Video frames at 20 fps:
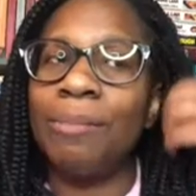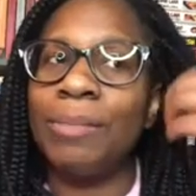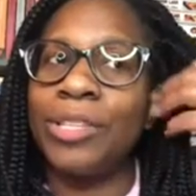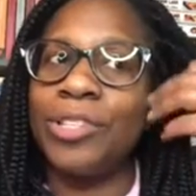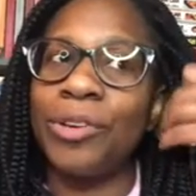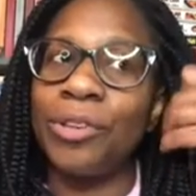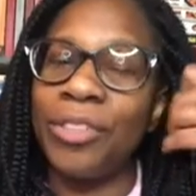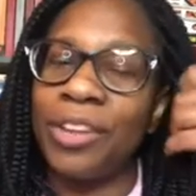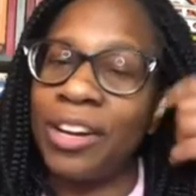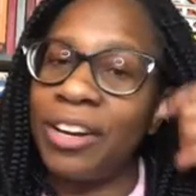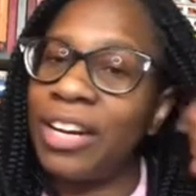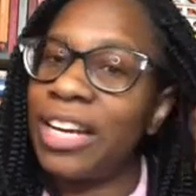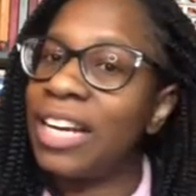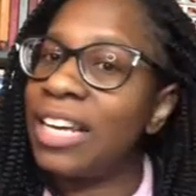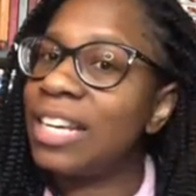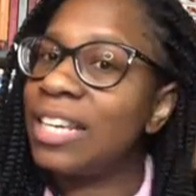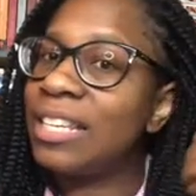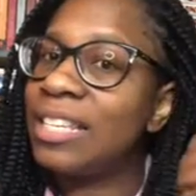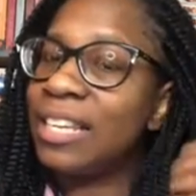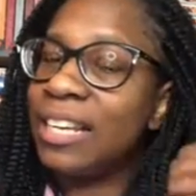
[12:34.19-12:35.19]
So there
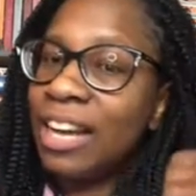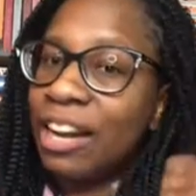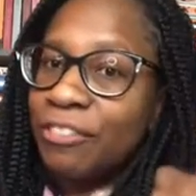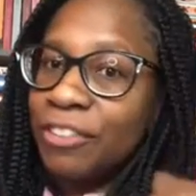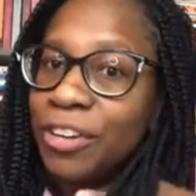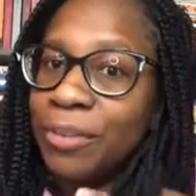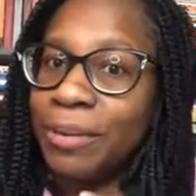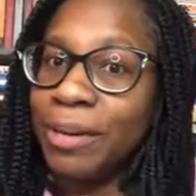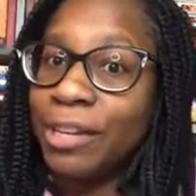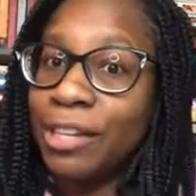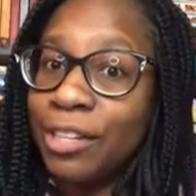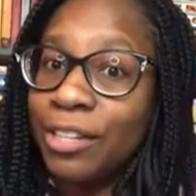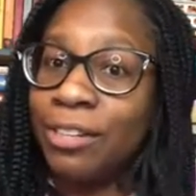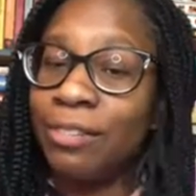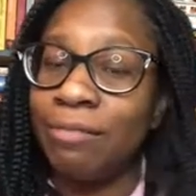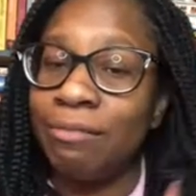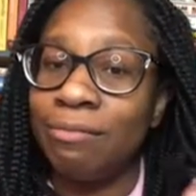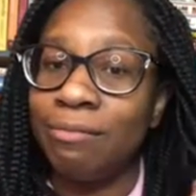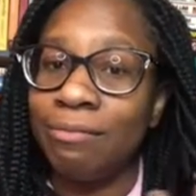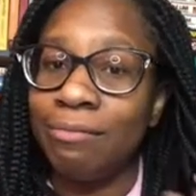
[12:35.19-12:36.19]
is an African
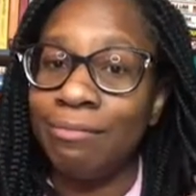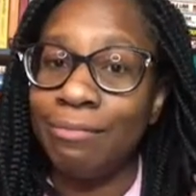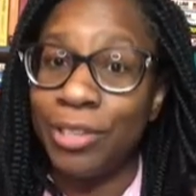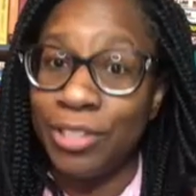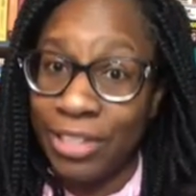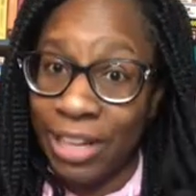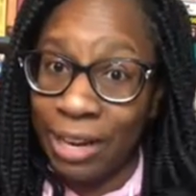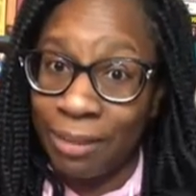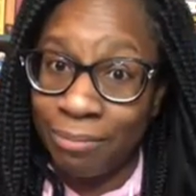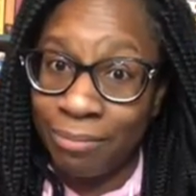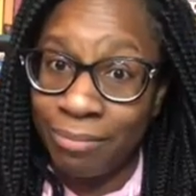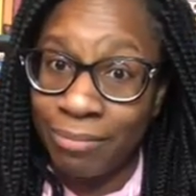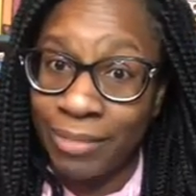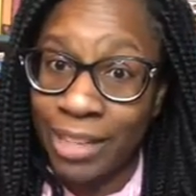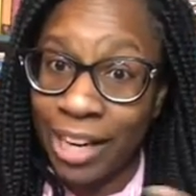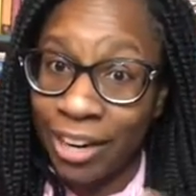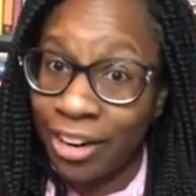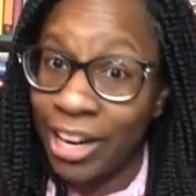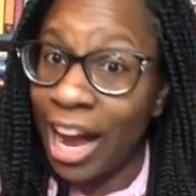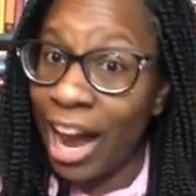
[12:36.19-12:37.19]
American Museum
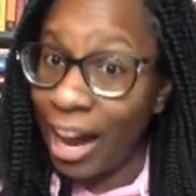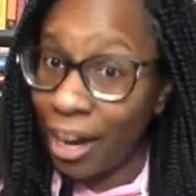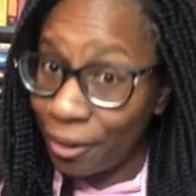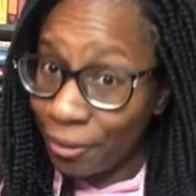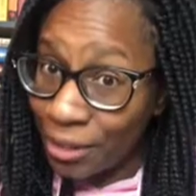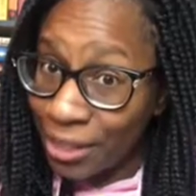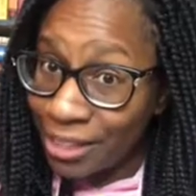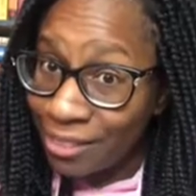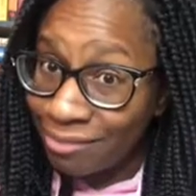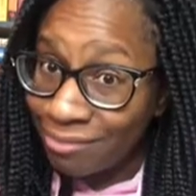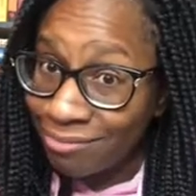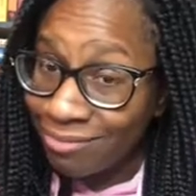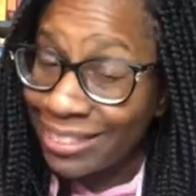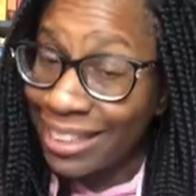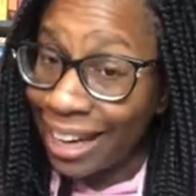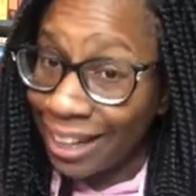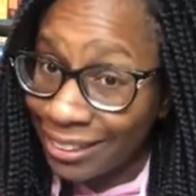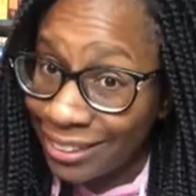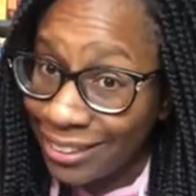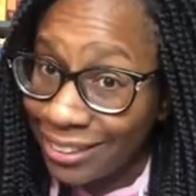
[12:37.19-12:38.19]
here in Iowa,
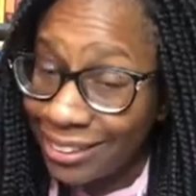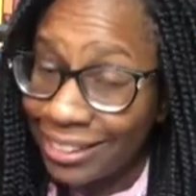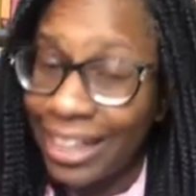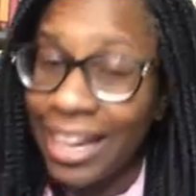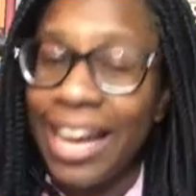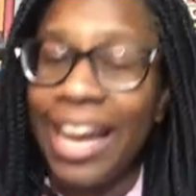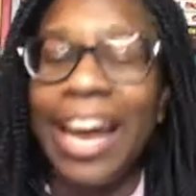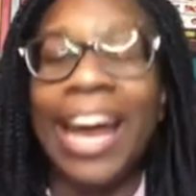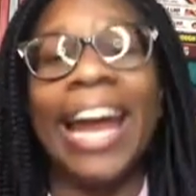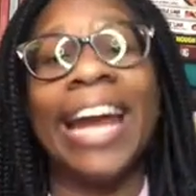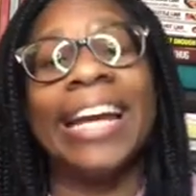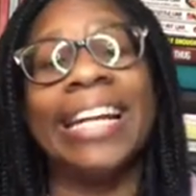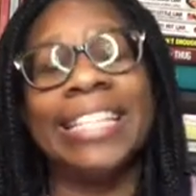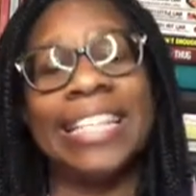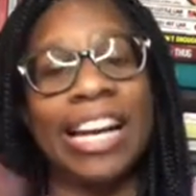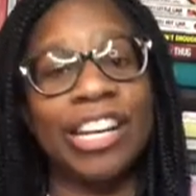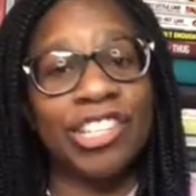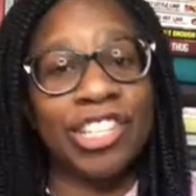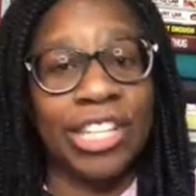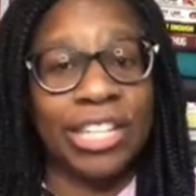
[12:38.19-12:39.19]
yes, and it's
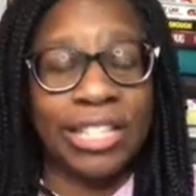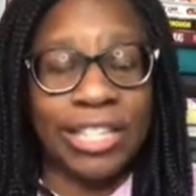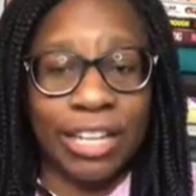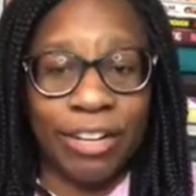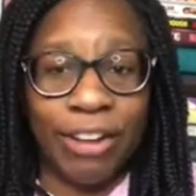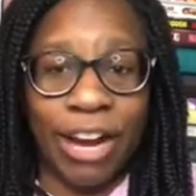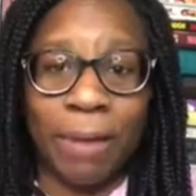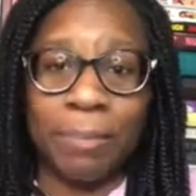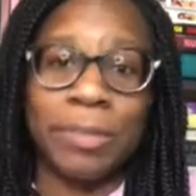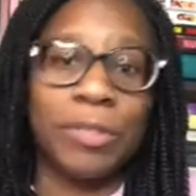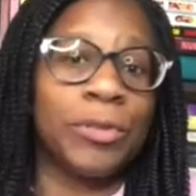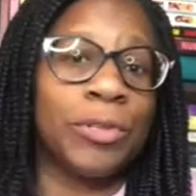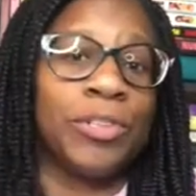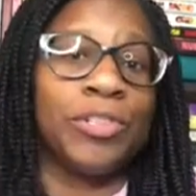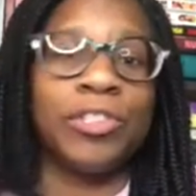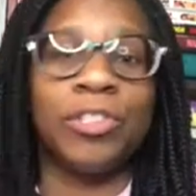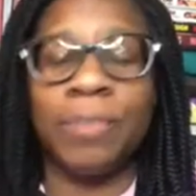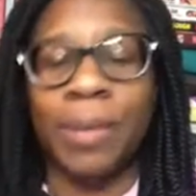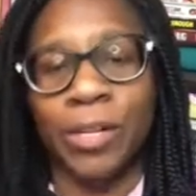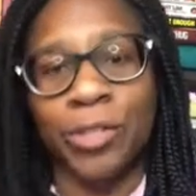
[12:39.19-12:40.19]
actually in Cedar Rapids, which
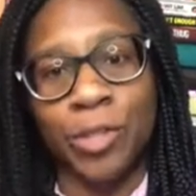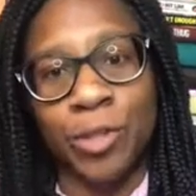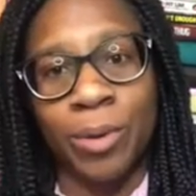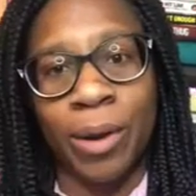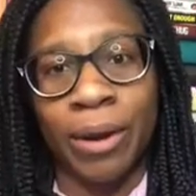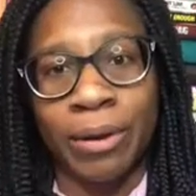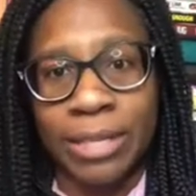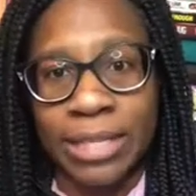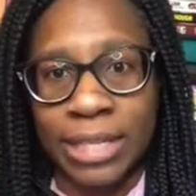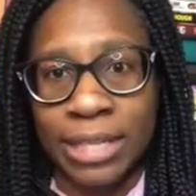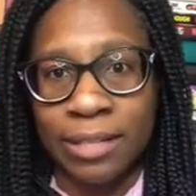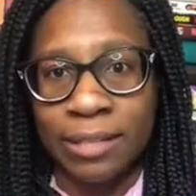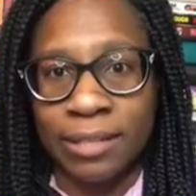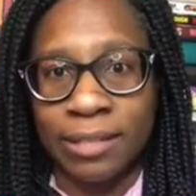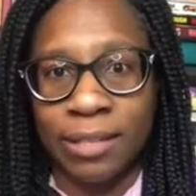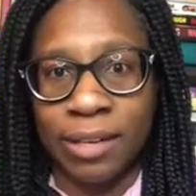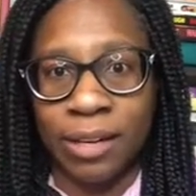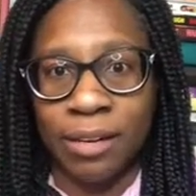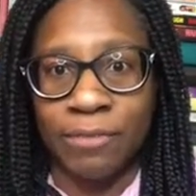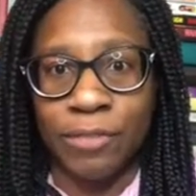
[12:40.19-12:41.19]
is about 2 hours
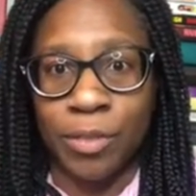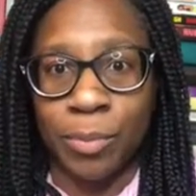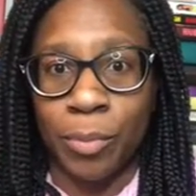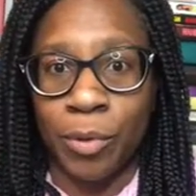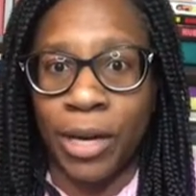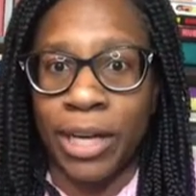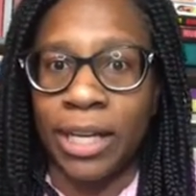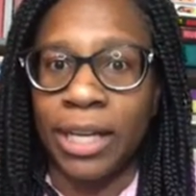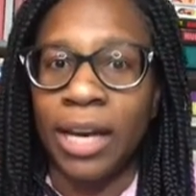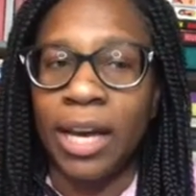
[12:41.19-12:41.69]
east of Des Moines.